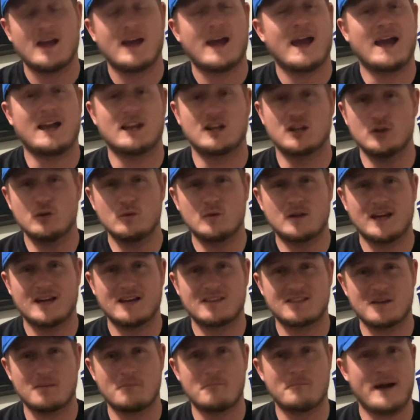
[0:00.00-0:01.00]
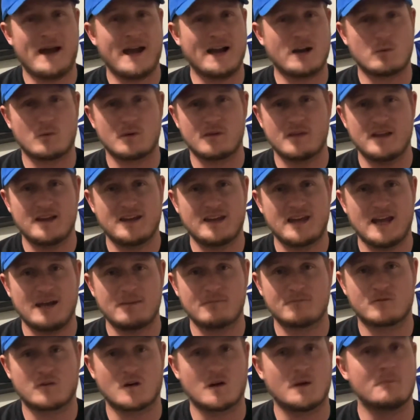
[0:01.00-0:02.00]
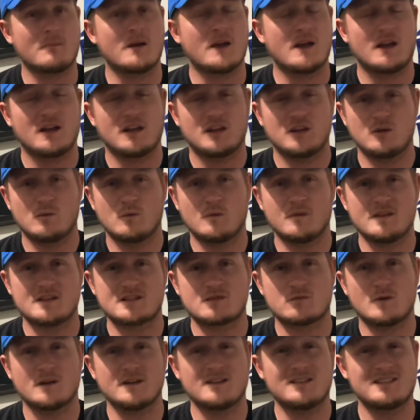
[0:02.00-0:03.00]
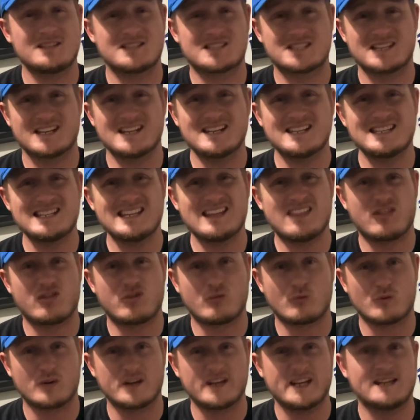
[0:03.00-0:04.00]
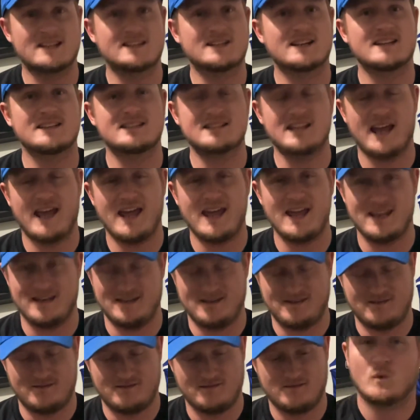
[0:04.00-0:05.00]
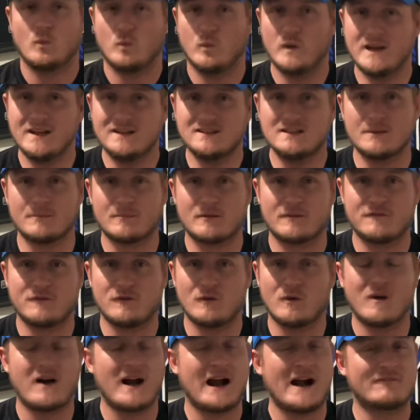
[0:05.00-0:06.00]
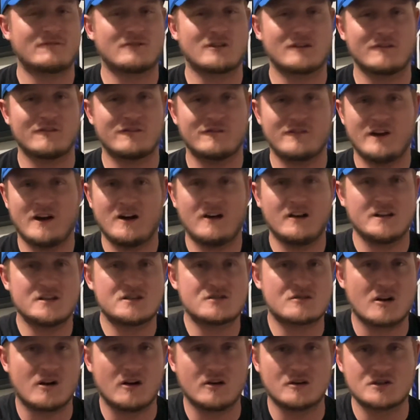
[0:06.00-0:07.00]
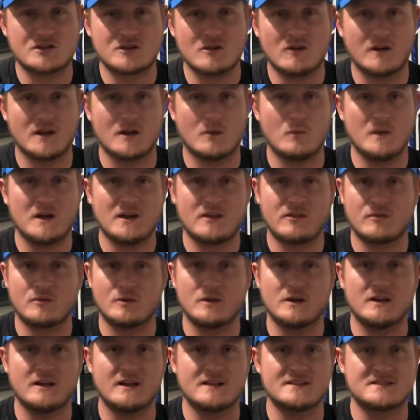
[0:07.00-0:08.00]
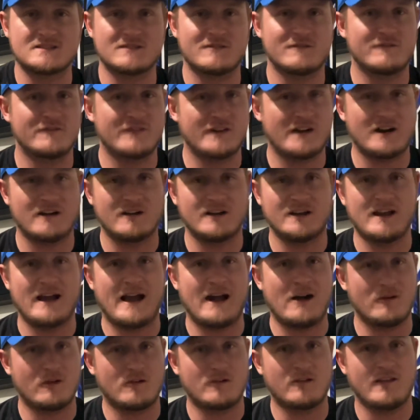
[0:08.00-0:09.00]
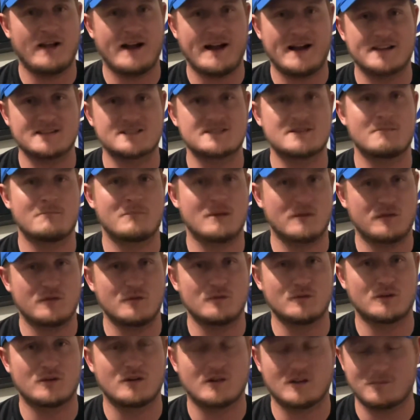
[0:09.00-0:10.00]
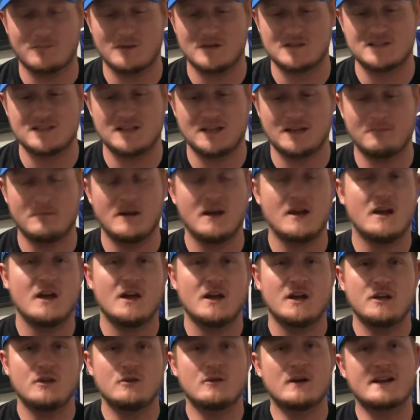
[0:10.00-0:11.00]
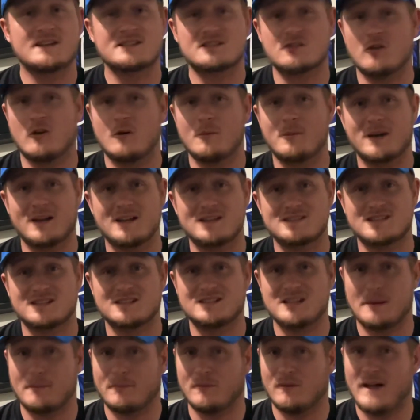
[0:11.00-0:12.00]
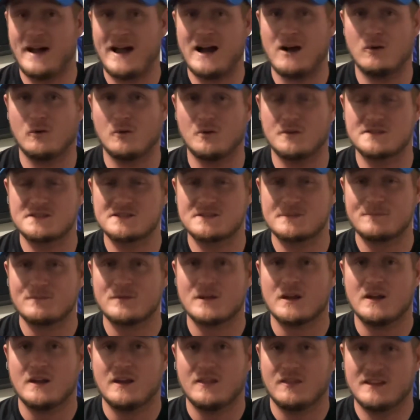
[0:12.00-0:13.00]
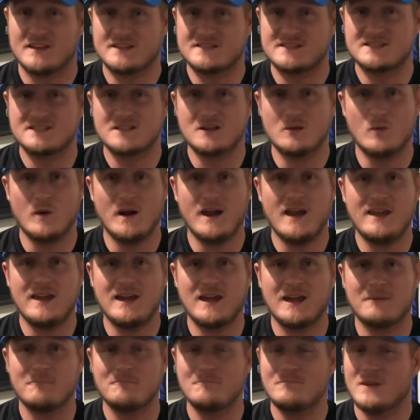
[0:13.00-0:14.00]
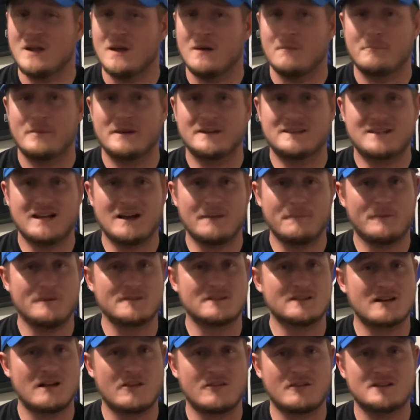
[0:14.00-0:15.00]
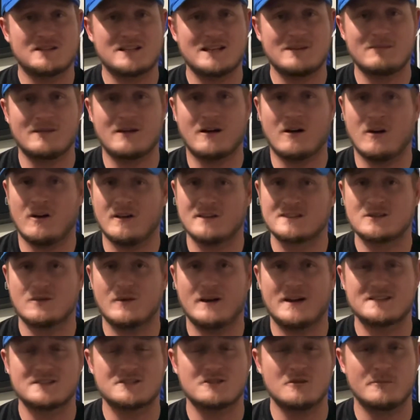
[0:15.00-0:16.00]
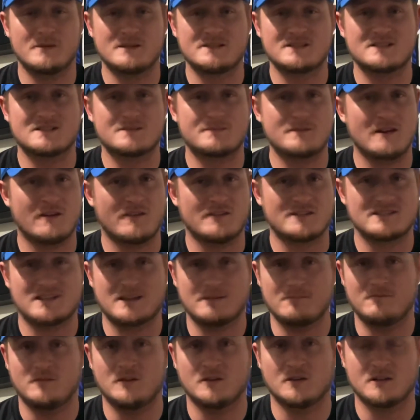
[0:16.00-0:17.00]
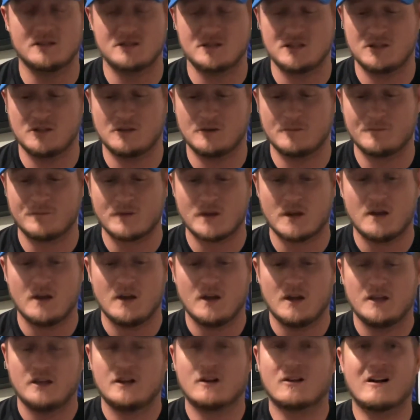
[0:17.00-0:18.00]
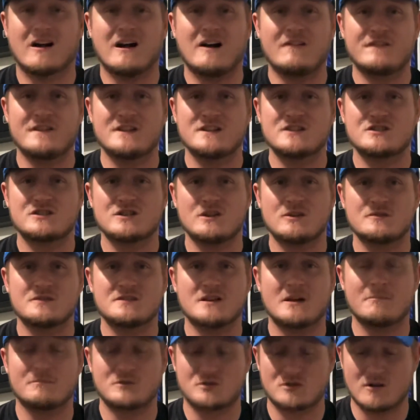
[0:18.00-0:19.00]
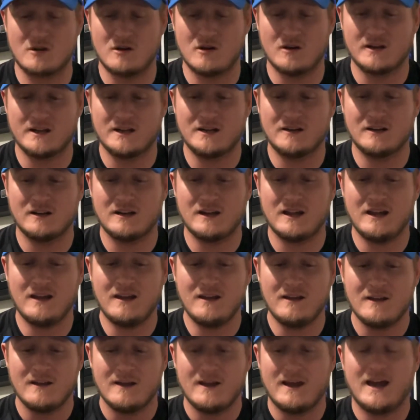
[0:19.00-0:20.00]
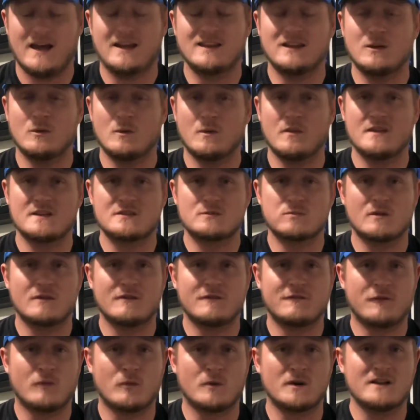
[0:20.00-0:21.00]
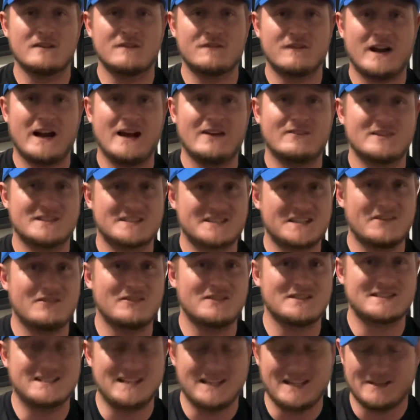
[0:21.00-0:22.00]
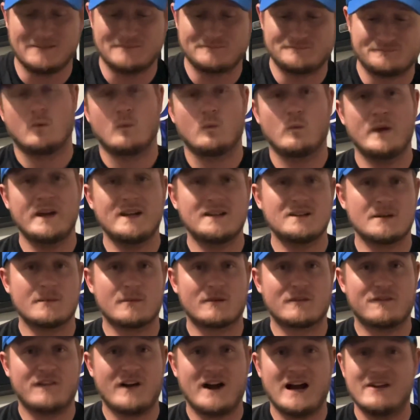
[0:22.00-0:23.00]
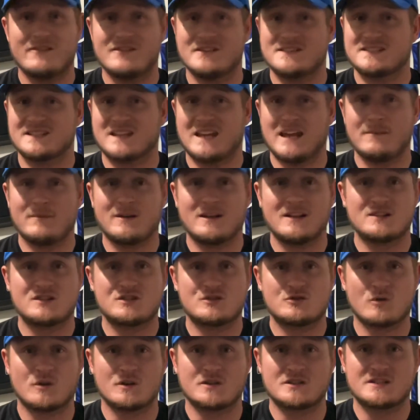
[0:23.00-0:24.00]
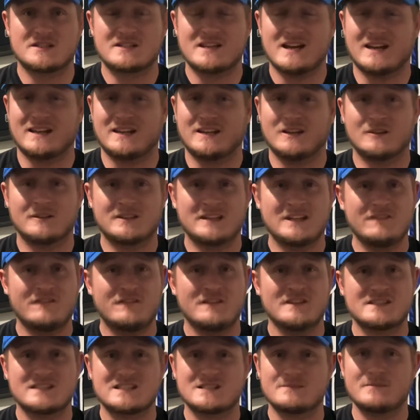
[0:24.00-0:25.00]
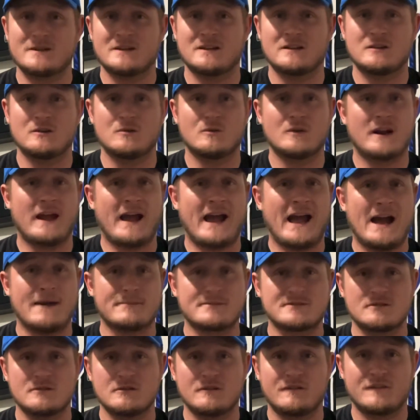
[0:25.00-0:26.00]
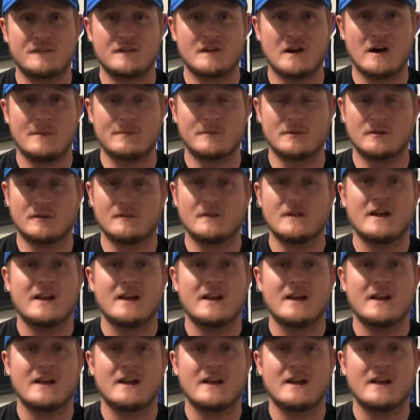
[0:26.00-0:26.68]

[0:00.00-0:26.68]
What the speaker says: and you kick them back where they came from. You win this one 63-10. Week number four, after a very strong showing in week three against a very outclassed Bethune-Cookman team, you guys go up against the Temple Owls. This is an away game, but Temple is another team that also has no business being on the same field as you. Your offense shows up strong here today, and you win this one 45-17. Week number five, it's a game against Georgia Tech. Your defense has been doing absolutely phenomenal.